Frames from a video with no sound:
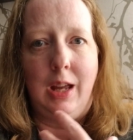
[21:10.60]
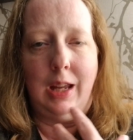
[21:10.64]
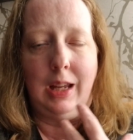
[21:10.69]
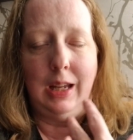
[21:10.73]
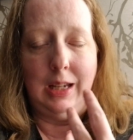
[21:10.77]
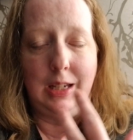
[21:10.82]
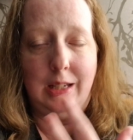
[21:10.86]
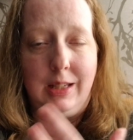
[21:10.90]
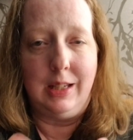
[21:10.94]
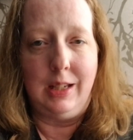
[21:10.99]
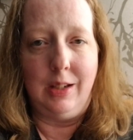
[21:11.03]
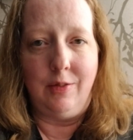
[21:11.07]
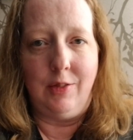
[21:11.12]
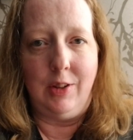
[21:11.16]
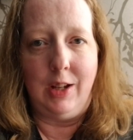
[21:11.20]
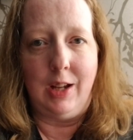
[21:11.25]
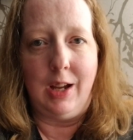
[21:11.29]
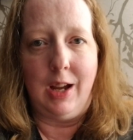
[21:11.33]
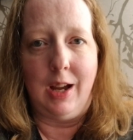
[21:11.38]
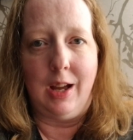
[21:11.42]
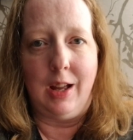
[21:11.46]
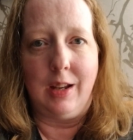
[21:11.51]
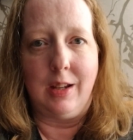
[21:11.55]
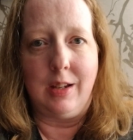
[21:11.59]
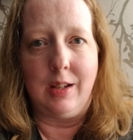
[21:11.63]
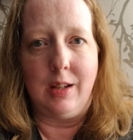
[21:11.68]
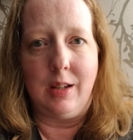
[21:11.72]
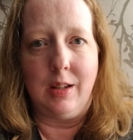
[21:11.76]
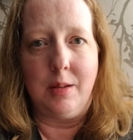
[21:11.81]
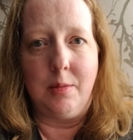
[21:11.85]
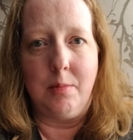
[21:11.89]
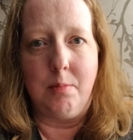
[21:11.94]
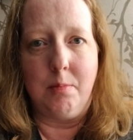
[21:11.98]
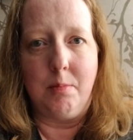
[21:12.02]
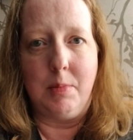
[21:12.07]
ECV at
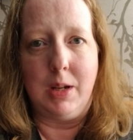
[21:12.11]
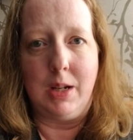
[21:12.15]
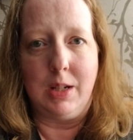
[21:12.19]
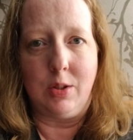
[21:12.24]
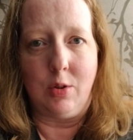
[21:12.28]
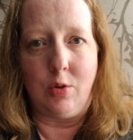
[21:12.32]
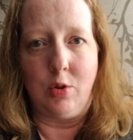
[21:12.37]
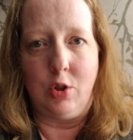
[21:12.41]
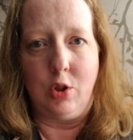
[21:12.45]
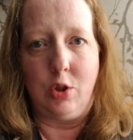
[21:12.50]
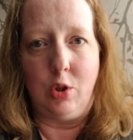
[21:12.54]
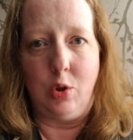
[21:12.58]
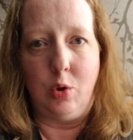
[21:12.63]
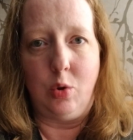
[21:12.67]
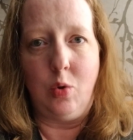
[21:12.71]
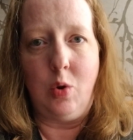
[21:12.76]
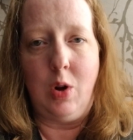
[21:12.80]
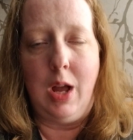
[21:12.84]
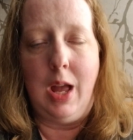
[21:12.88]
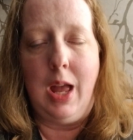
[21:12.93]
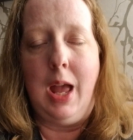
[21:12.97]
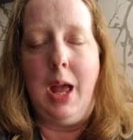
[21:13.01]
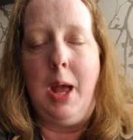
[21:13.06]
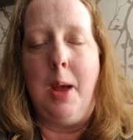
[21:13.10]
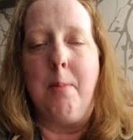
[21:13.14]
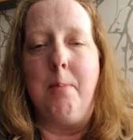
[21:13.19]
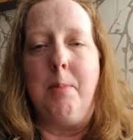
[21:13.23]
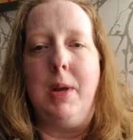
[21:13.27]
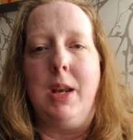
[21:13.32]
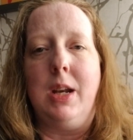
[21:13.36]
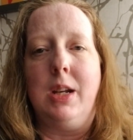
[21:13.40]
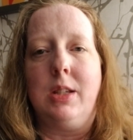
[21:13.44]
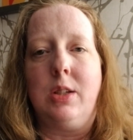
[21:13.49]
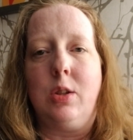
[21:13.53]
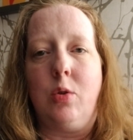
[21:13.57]
Minnesota Zoo.
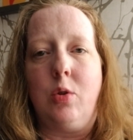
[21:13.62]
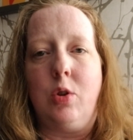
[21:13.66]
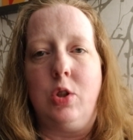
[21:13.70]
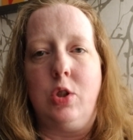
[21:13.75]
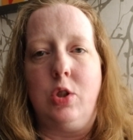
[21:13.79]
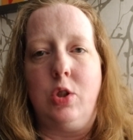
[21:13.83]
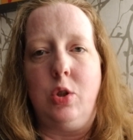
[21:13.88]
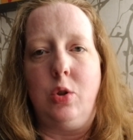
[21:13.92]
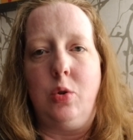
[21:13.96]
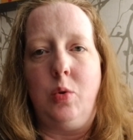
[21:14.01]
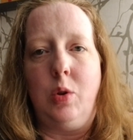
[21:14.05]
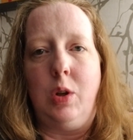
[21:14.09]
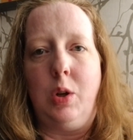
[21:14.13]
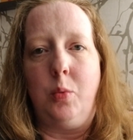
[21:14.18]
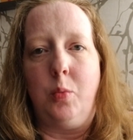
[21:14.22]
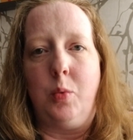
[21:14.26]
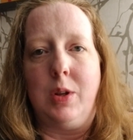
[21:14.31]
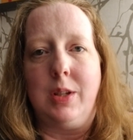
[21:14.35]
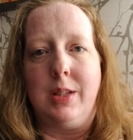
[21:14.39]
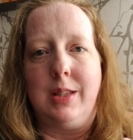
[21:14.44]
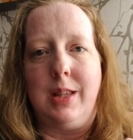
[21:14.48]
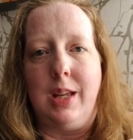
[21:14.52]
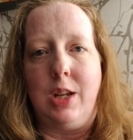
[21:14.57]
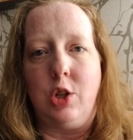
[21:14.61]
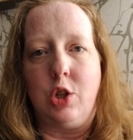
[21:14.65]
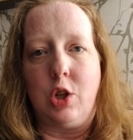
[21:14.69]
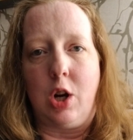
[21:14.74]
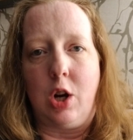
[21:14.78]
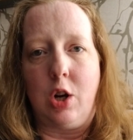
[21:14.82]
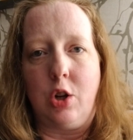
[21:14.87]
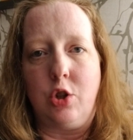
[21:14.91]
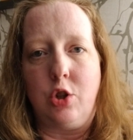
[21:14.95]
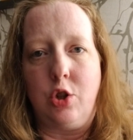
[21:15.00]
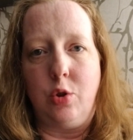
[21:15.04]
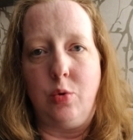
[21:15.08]
Minnesota Zoo, they
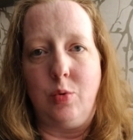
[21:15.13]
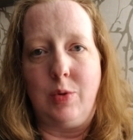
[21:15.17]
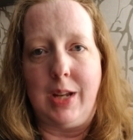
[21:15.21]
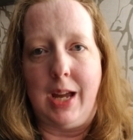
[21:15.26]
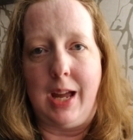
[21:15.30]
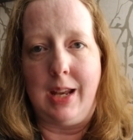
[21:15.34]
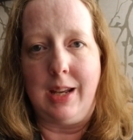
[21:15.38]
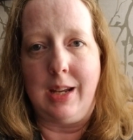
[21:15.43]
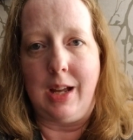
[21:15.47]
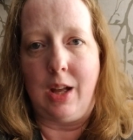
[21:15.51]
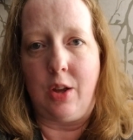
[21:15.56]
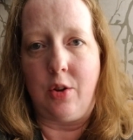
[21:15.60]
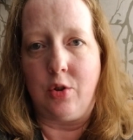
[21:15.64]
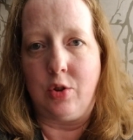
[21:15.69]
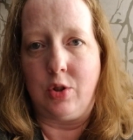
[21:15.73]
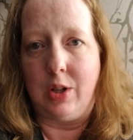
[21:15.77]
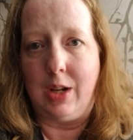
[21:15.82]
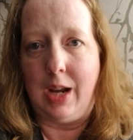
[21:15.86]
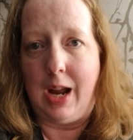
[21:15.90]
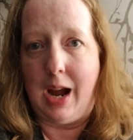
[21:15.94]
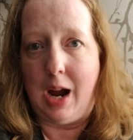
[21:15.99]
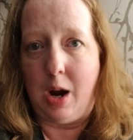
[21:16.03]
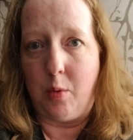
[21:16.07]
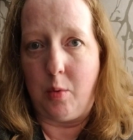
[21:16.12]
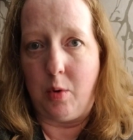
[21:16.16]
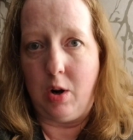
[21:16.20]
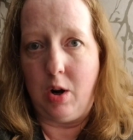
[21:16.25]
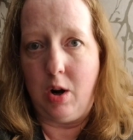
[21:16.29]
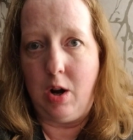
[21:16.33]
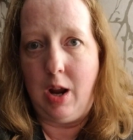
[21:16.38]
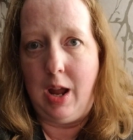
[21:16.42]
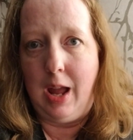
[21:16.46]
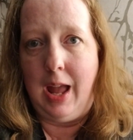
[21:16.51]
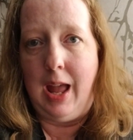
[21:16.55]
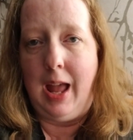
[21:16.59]
charged you $10 an
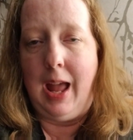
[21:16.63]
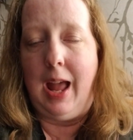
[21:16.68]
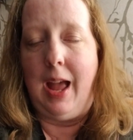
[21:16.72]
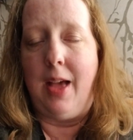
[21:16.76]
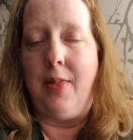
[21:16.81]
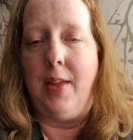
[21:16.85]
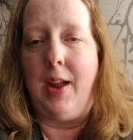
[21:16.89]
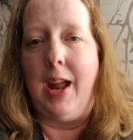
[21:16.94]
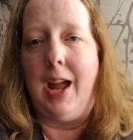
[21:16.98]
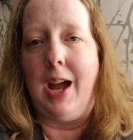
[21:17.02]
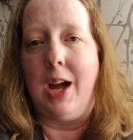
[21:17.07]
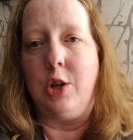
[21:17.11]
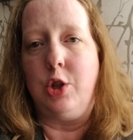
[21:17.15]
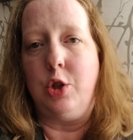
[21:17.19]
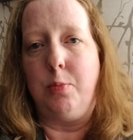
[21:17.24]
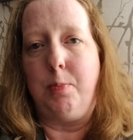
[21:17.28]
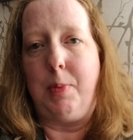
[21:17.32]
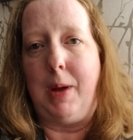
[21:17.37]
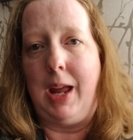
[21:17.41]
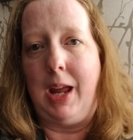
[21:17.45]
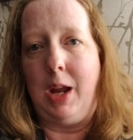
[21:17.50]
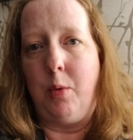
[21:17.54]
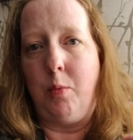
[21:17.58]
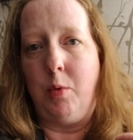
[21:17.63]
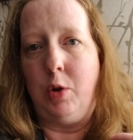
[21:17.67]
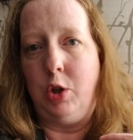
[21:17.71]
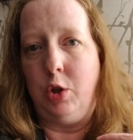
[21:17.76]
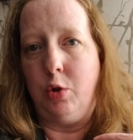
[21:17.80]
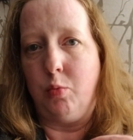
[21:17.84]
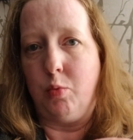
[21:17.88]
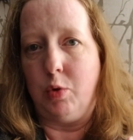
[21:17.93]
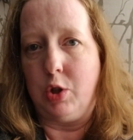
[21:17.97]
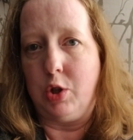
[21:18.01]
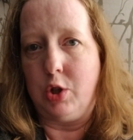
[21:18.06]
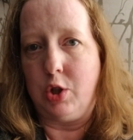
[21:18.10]
hour, and they had you pay when you
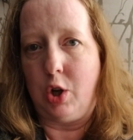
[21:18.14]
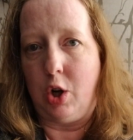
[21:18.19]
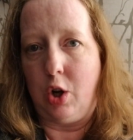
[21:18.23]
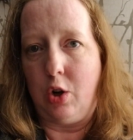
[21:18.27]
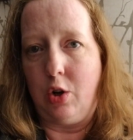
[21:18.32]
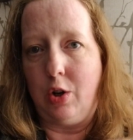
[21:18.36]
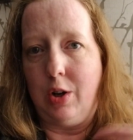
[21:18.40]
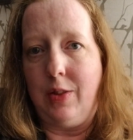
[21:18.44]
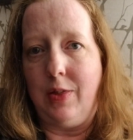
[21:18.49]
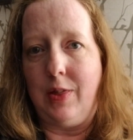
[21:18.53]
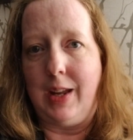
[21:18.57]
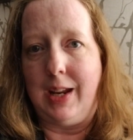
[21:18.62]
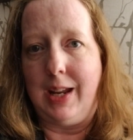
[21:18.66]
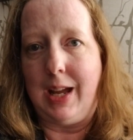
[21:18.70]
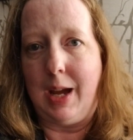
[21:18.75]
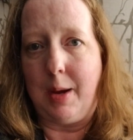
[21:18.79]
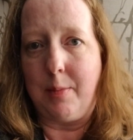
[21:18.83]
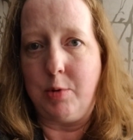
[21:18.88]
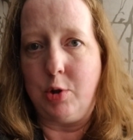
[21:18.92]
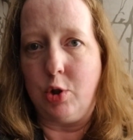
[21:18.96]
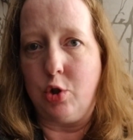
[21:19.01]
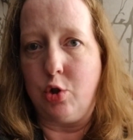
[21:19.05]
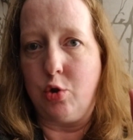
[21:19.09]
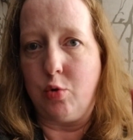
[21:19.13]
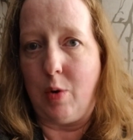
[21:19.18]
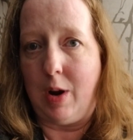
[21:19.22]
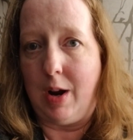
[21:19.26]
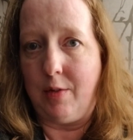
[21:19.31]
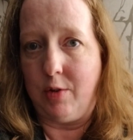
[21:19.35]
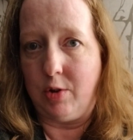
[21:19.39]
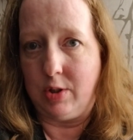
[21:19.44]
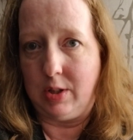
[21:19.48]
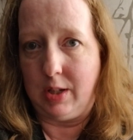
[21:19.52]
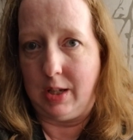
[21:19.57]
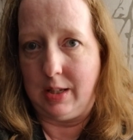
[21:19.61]
returned it. They kept your
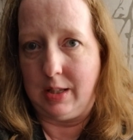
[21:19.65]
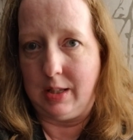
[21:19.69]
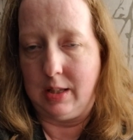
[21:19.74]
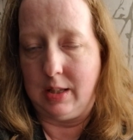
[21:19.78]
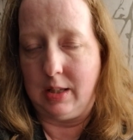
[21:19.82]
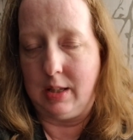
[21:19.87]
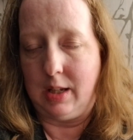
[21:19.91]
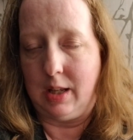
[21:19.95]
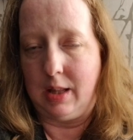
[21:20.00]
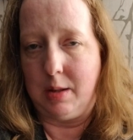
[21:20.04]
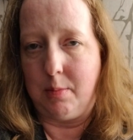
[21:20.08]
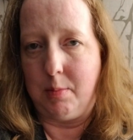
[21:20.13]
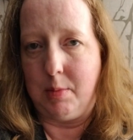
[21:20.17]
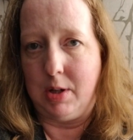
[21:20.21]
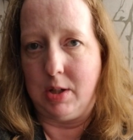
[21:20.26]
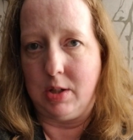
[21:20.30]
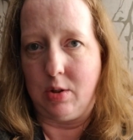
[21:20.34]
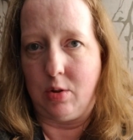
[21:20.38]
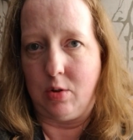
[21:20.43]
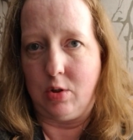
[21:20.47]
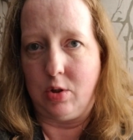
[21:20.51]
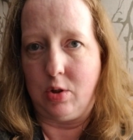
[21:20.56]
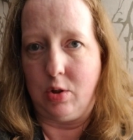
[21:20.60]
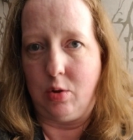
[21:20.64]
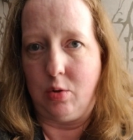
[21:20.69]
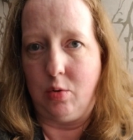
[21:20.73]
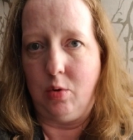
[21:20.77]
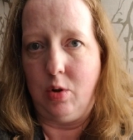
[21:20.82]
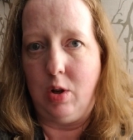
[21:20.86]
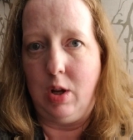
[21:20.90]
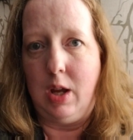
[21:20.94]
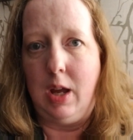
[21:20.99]
driver's license at the Minnesota Zoo,